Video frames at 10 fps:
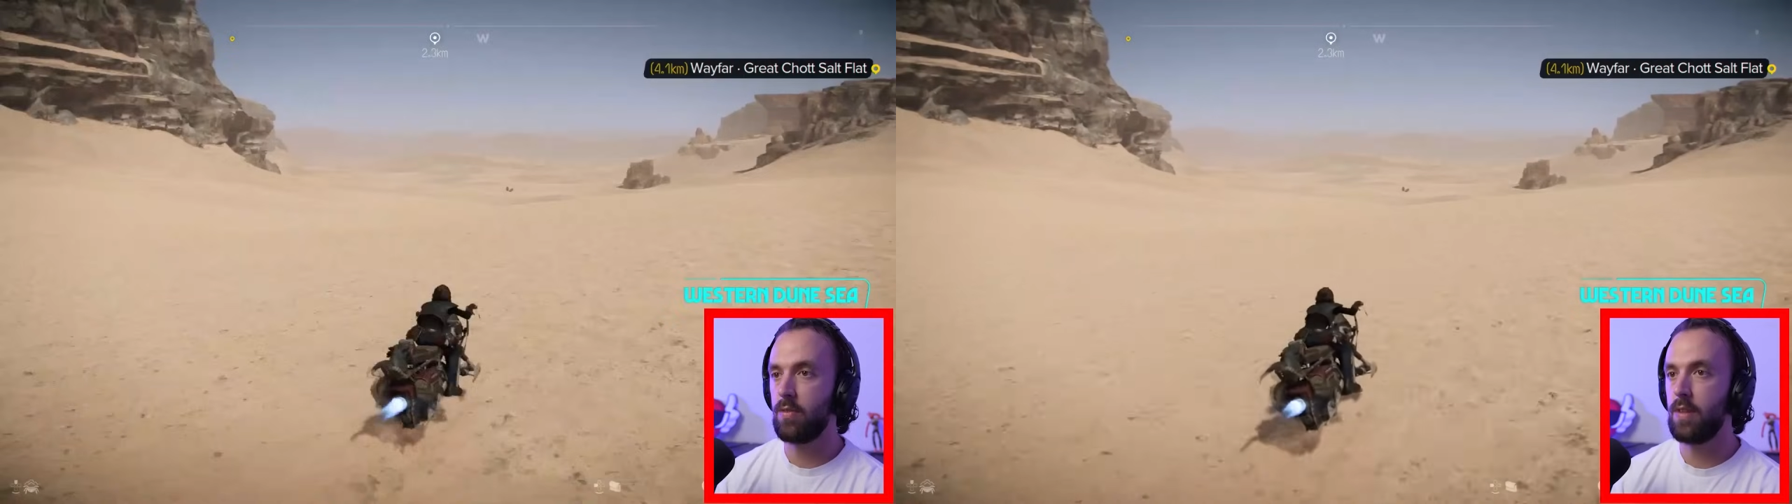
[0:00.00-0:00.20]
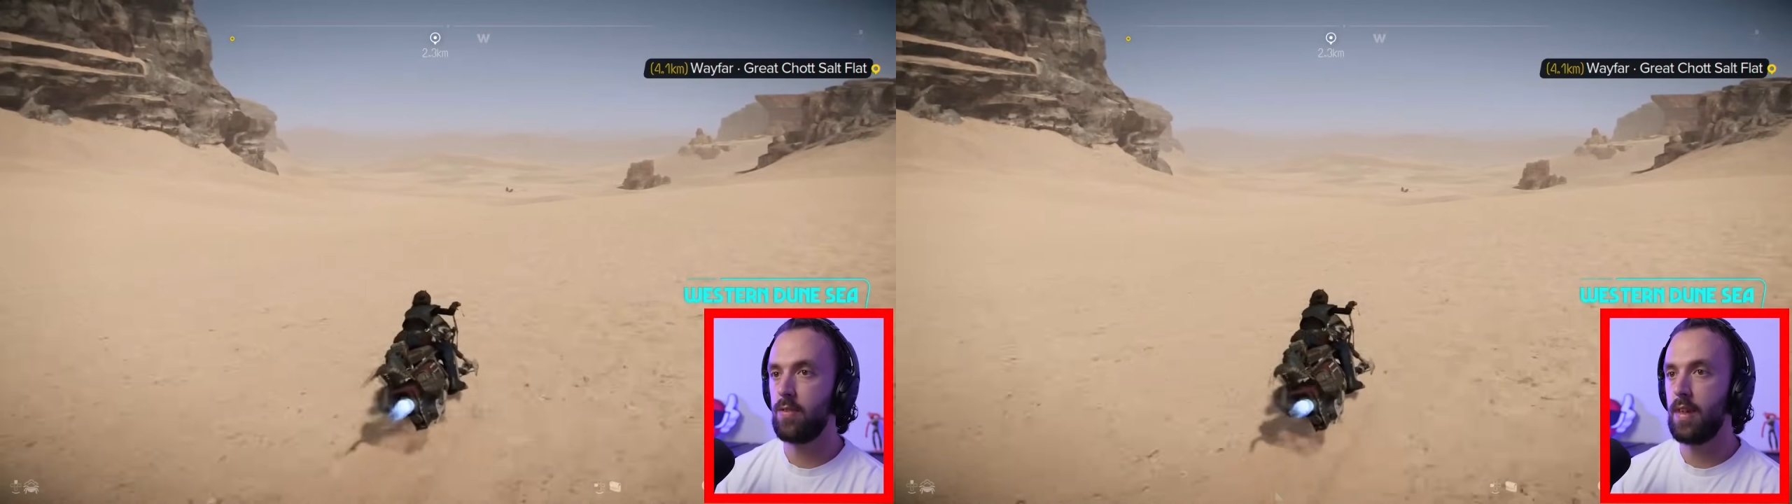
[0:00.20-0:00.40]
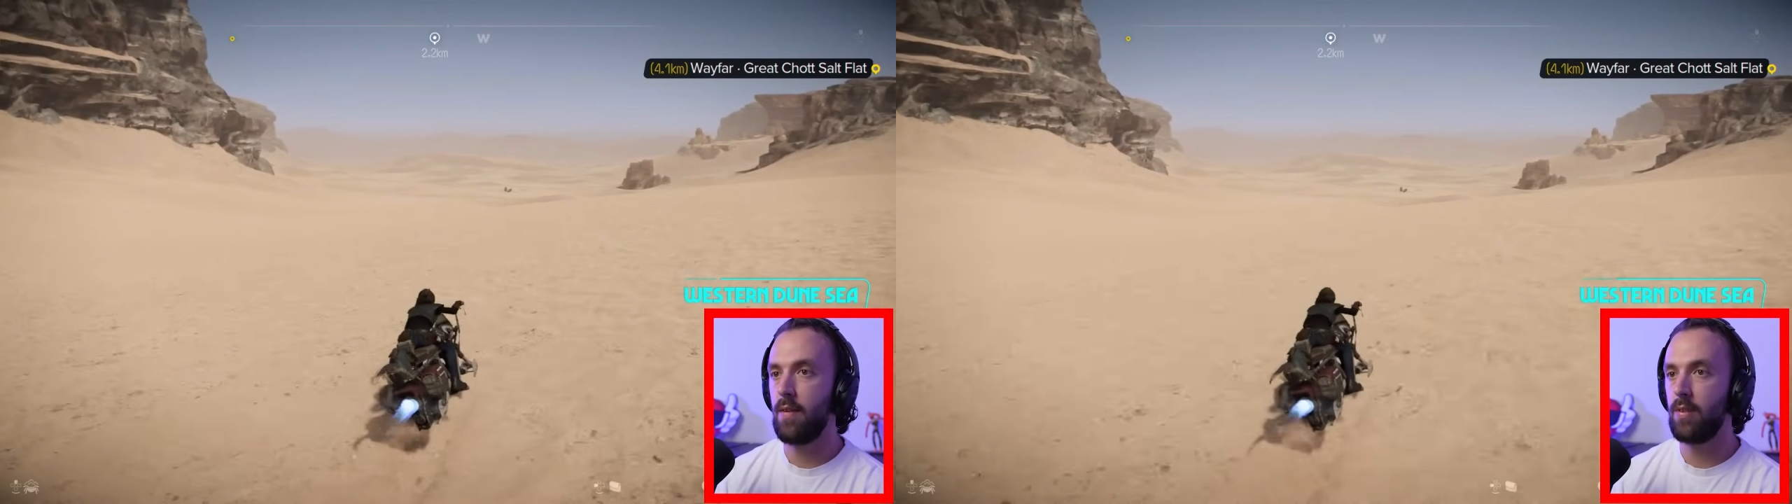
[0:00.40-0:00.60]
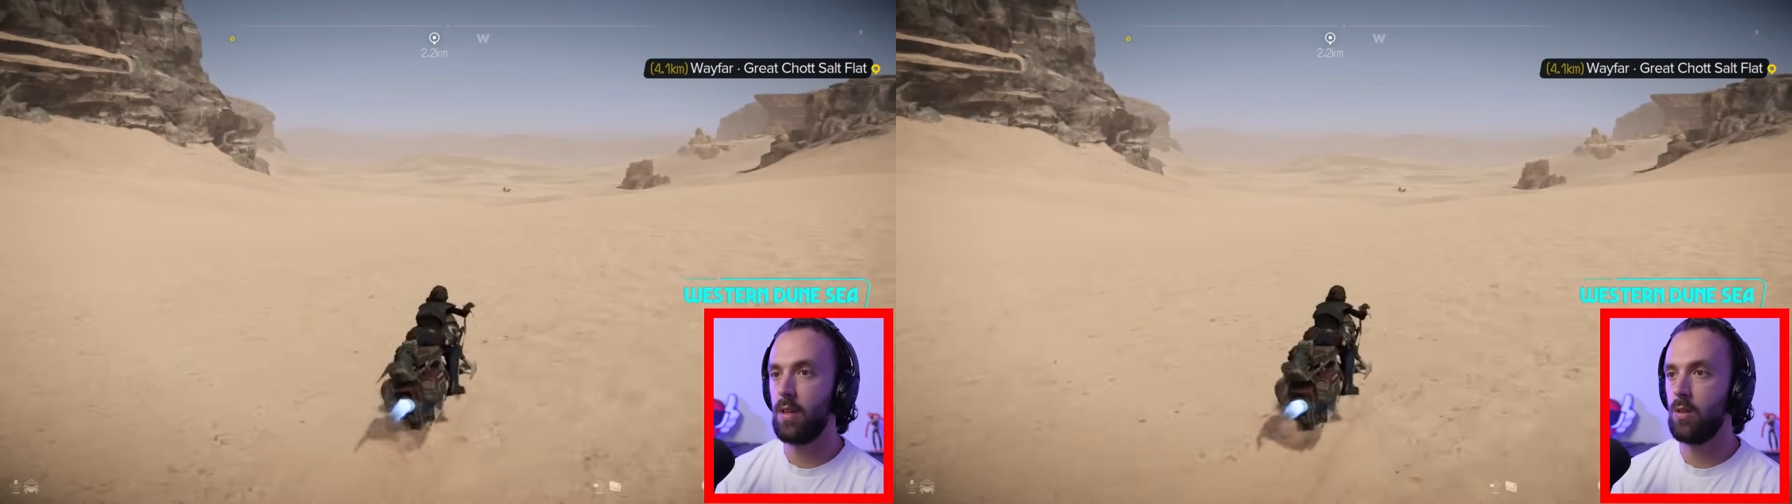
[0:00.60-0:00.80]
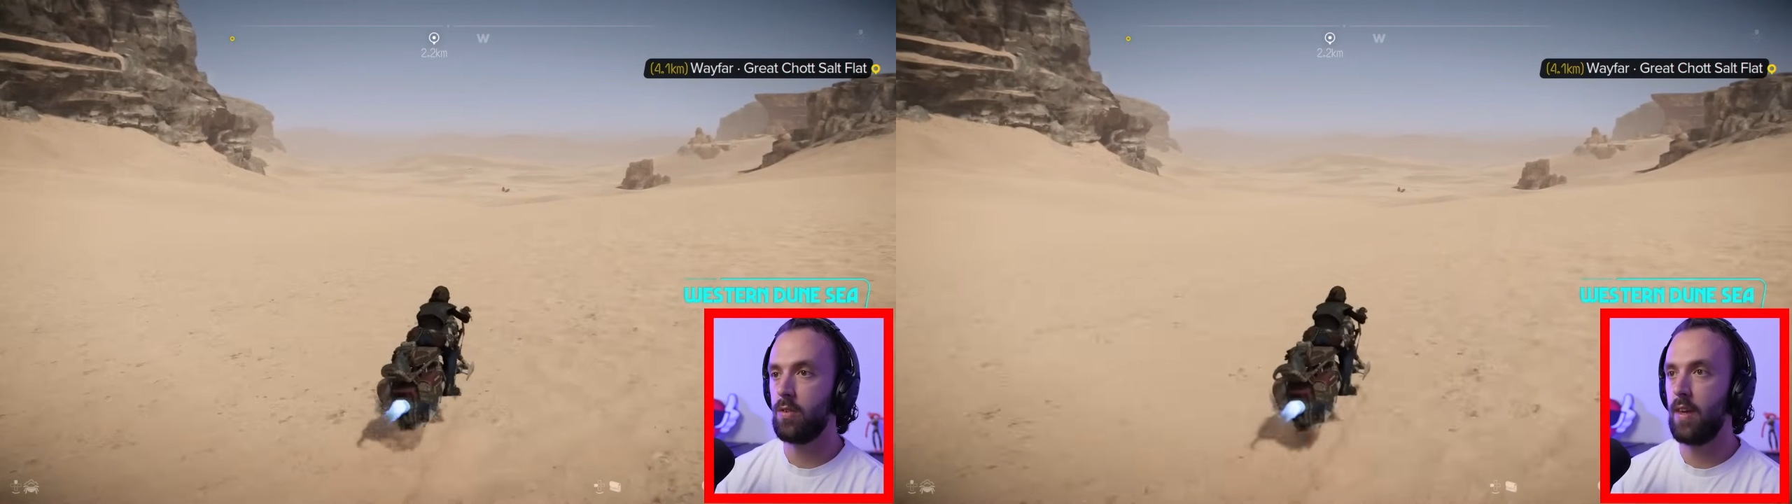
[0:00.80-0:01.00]
This definitely
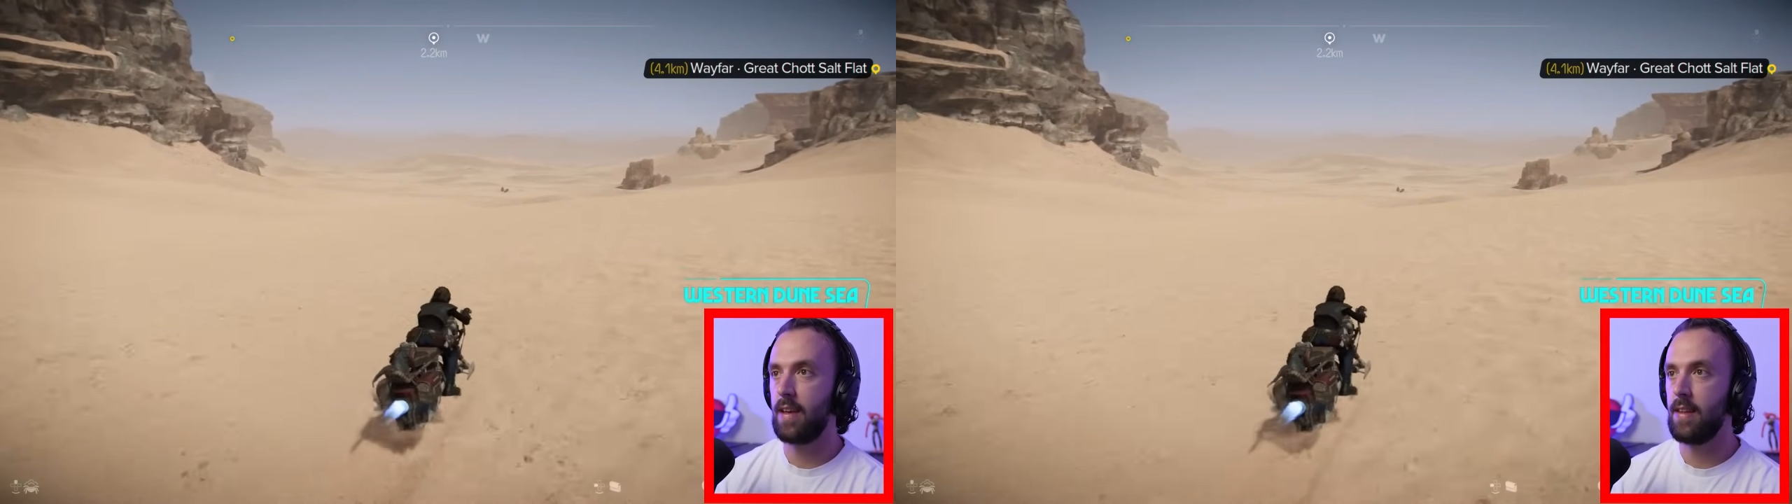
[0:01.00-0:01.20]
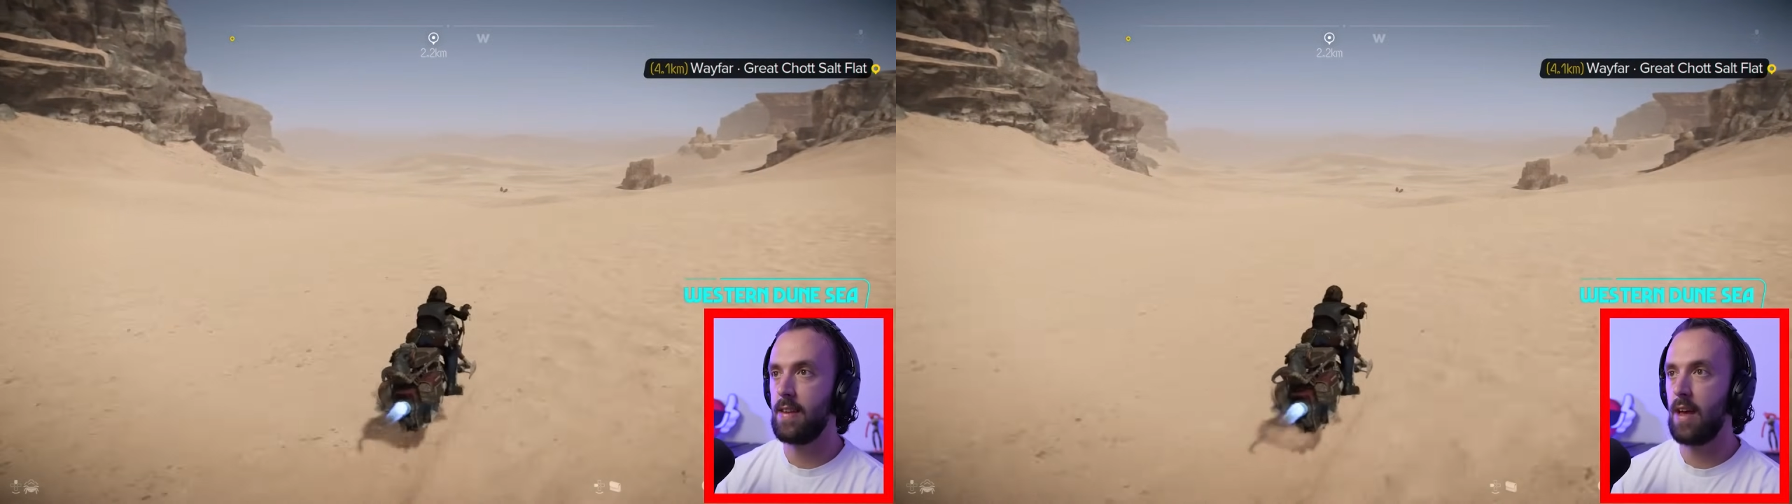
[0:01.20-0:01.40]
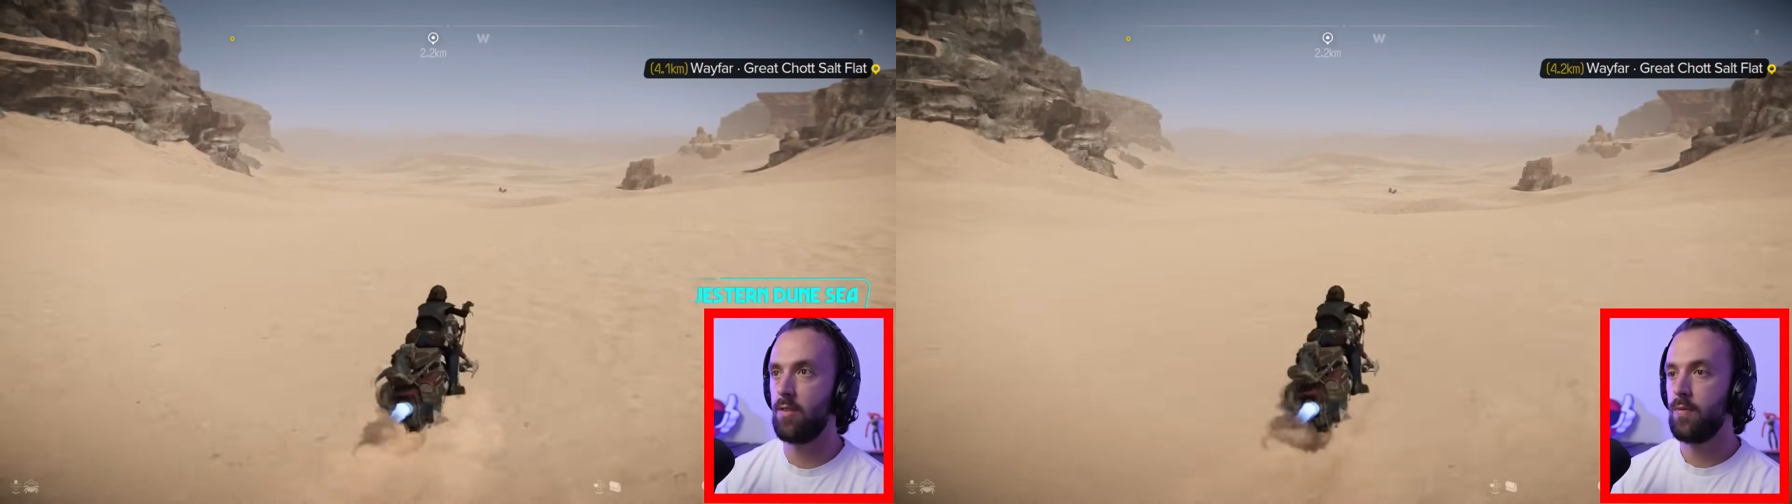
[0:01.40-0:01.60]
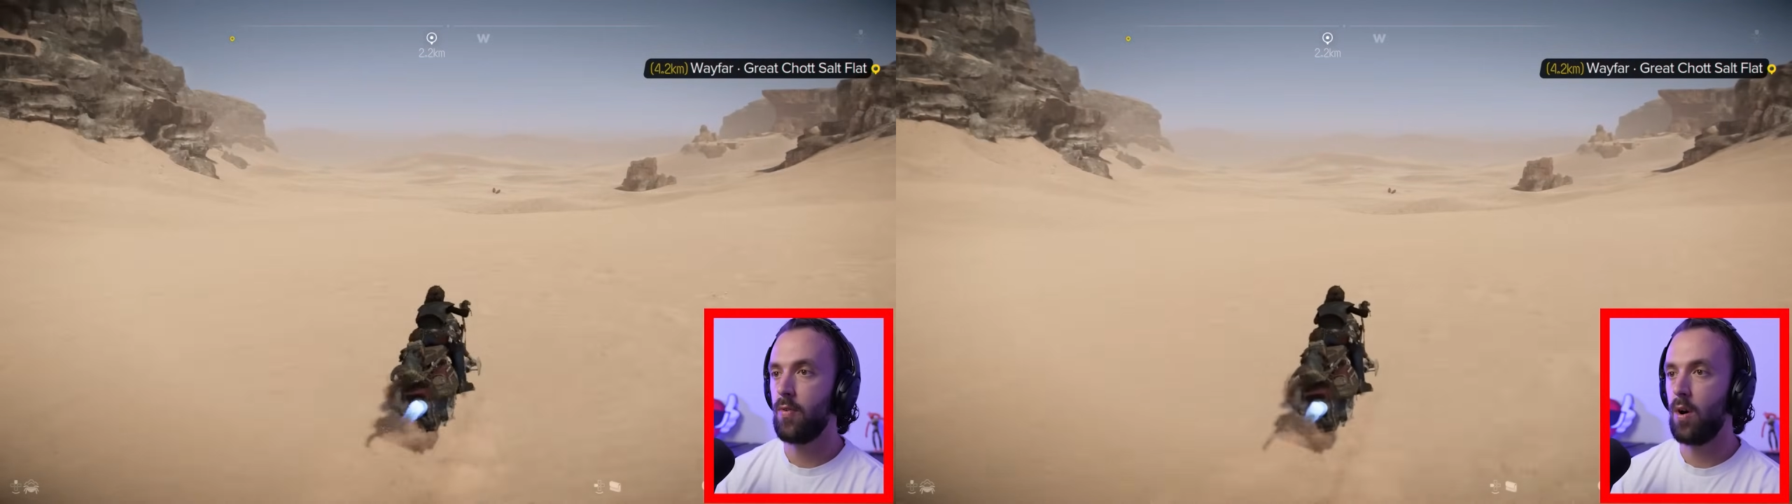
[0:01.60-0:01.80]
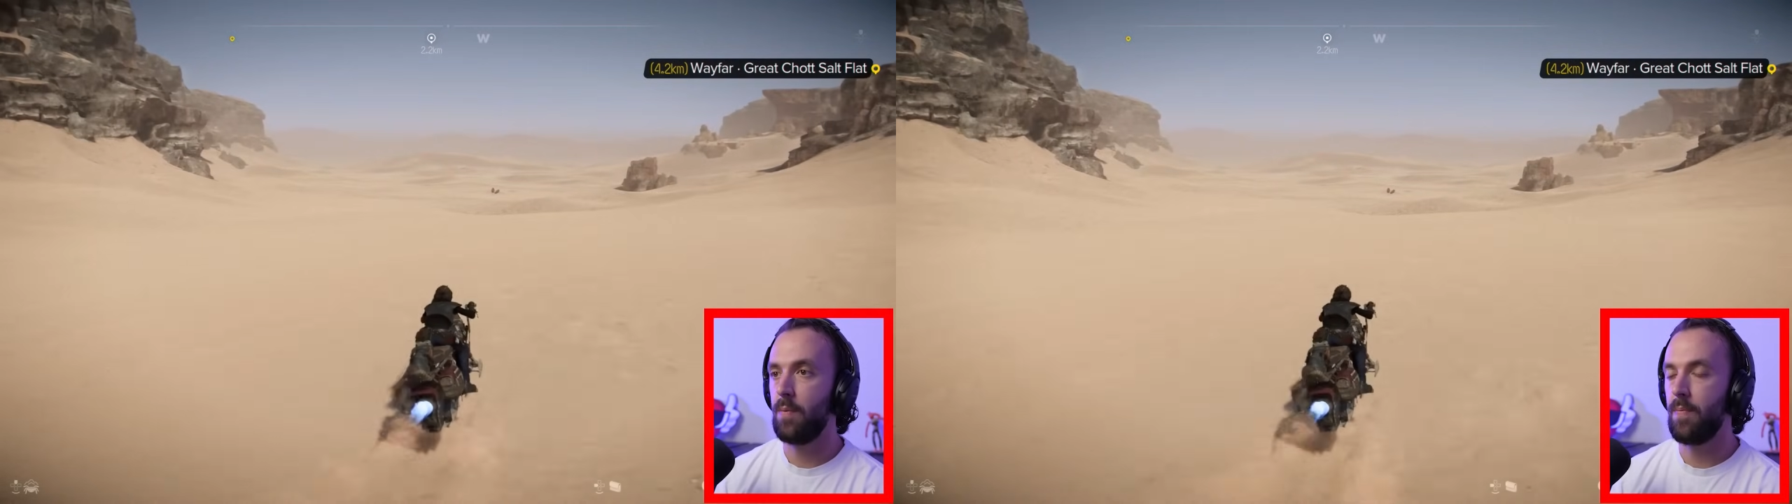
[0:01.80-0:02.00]
looks like the desert
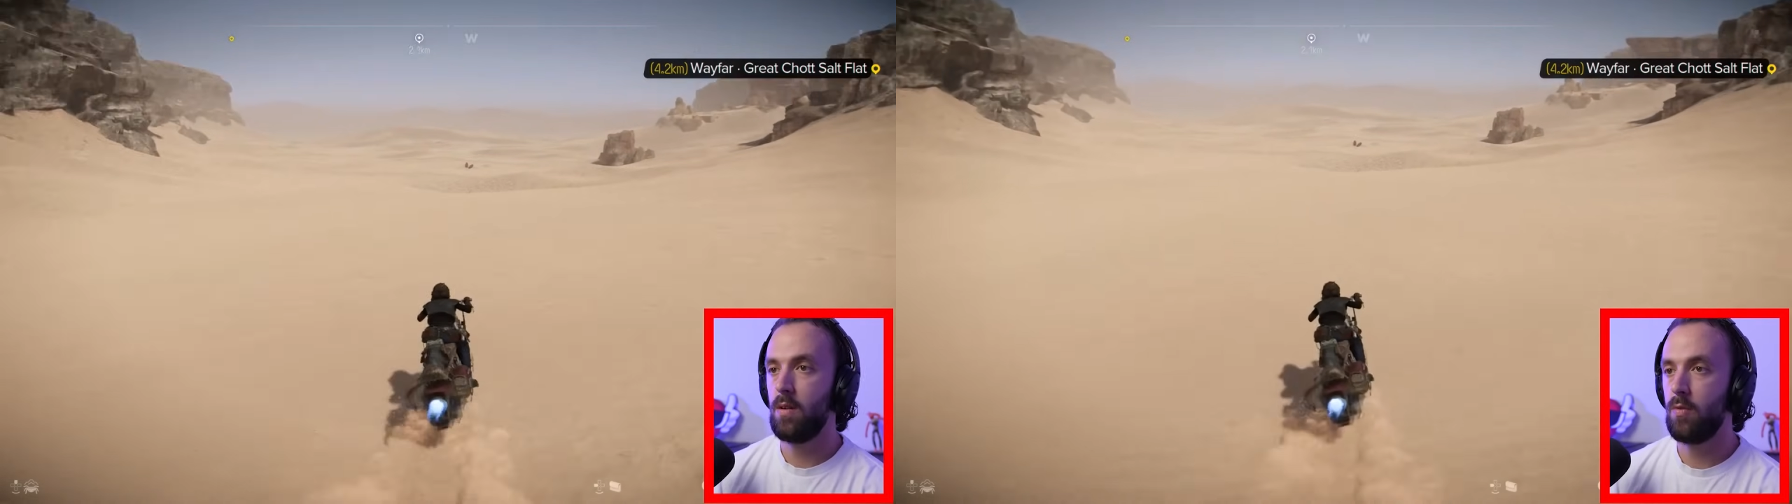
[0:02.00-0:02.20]
from